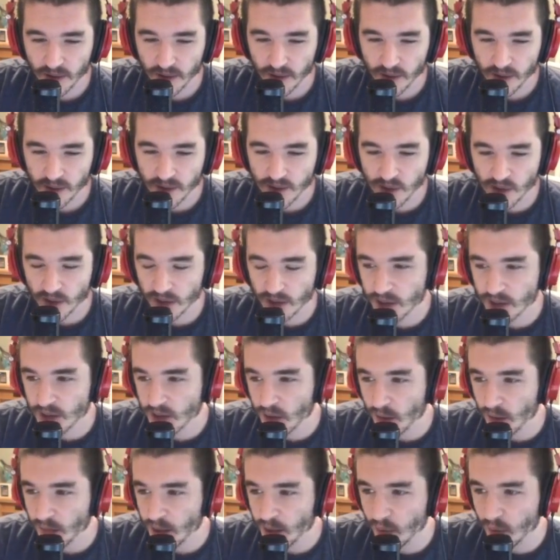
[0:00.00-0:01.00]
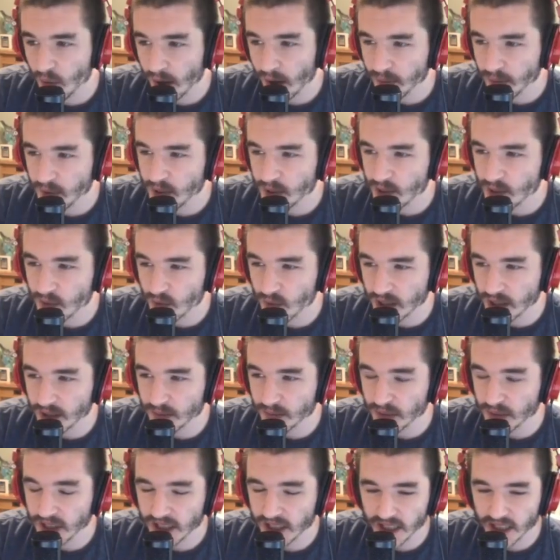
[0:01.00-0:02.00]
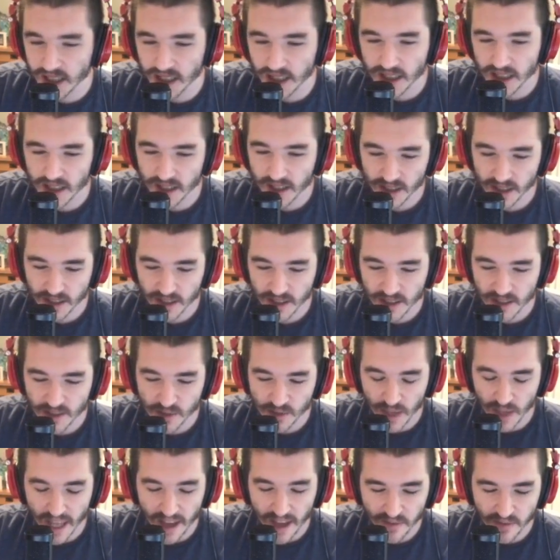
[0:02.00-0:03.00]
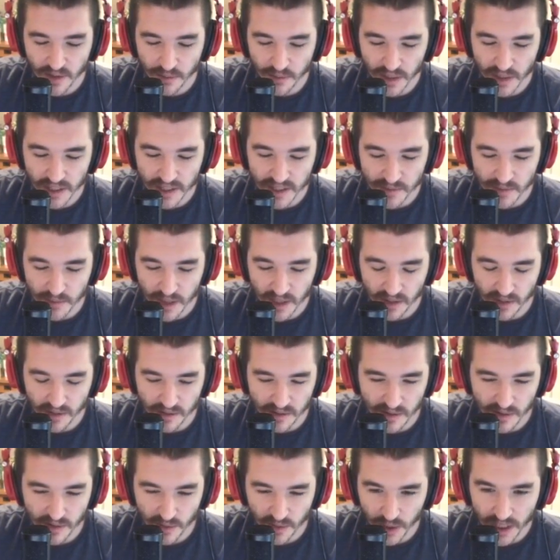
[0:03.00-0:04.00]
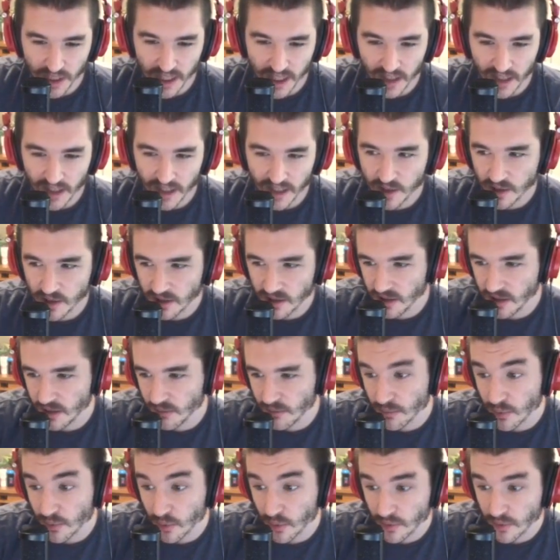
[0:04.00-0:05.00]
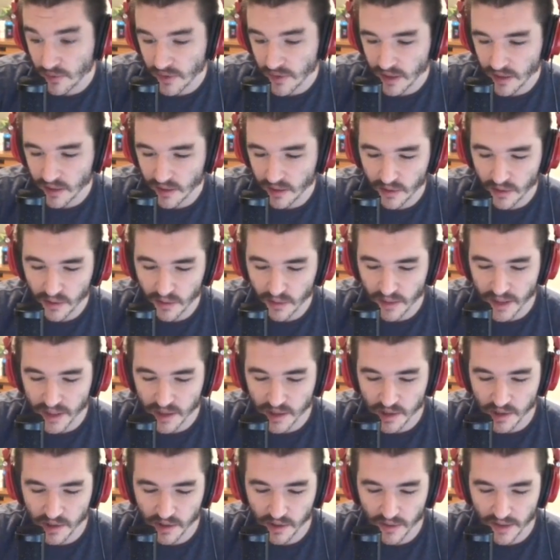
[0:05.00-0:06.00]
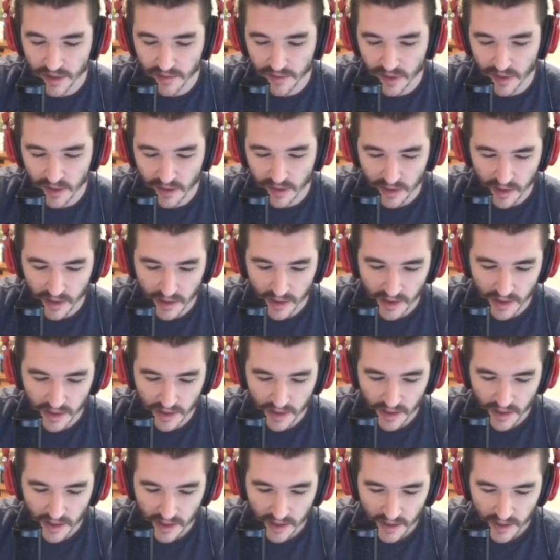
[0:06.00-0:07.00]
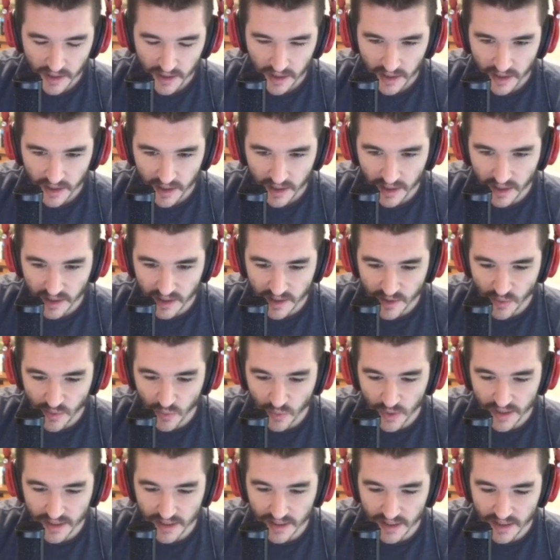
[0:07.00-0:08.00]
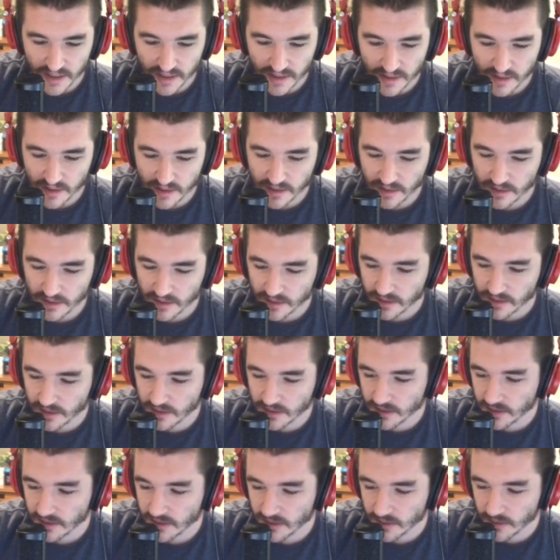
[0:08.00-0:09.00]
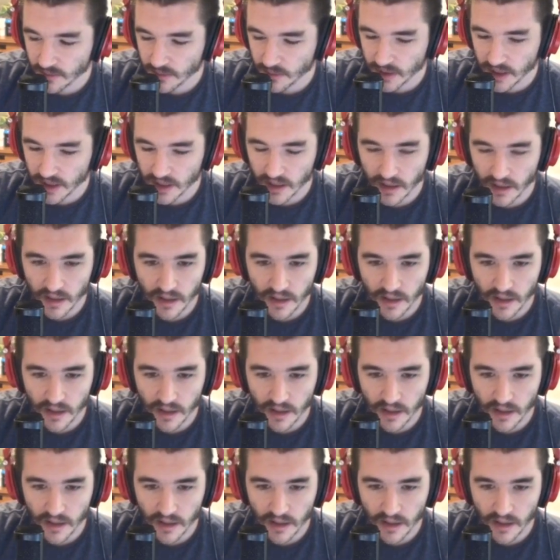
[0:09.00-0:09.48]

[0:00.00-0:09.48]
There's only so many weapons we can play. So we have to play spells. So we can't actually improve the Allura ratio ever. It is what it is. We're dead.